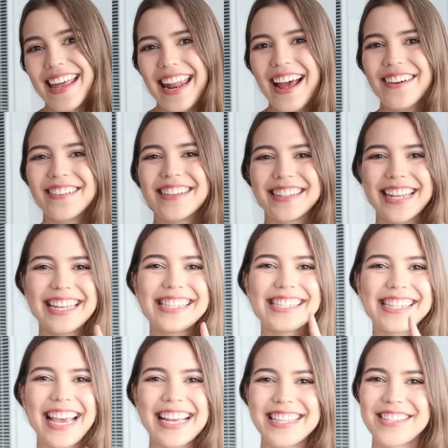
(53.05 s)
now let's
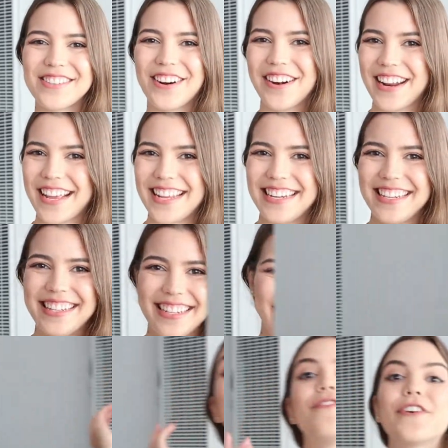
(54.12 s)
get started. The
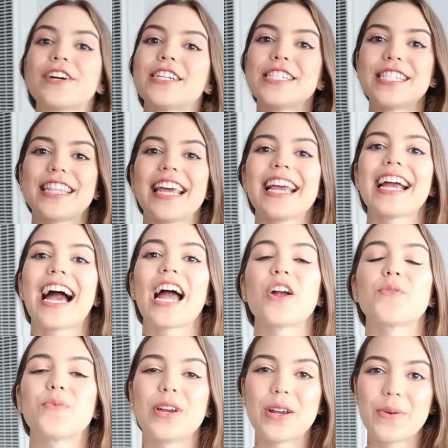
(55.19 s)
first thing I
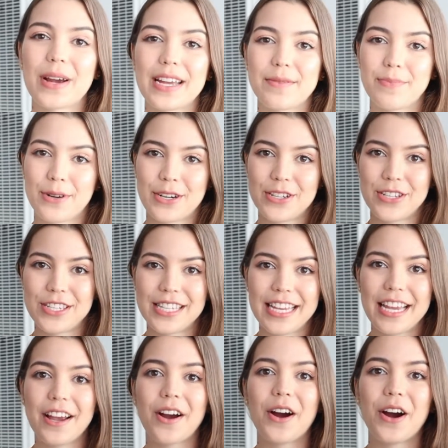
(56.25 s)
regret
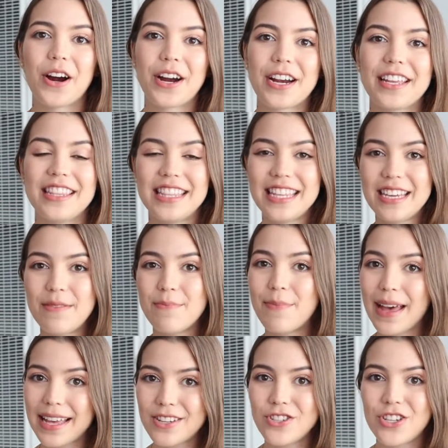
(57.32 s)
purchasing are the
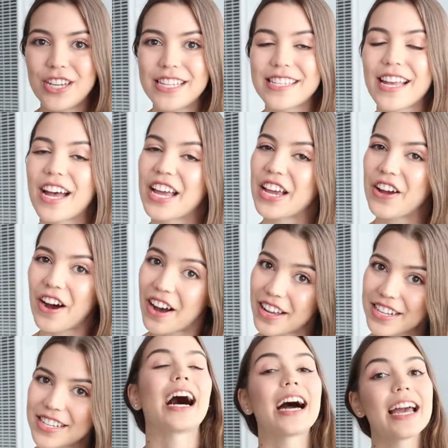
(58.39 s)
bed sheets I
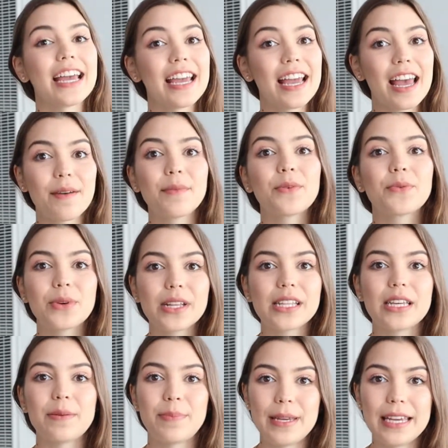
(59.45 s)
got. I am a
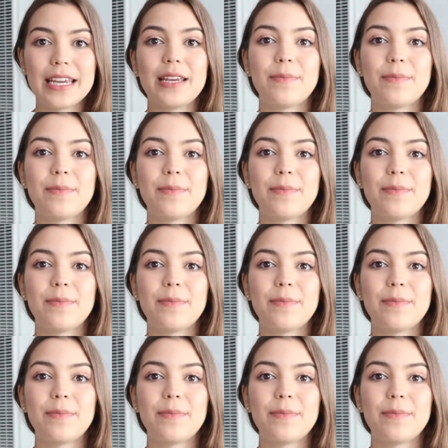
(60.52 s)
really picky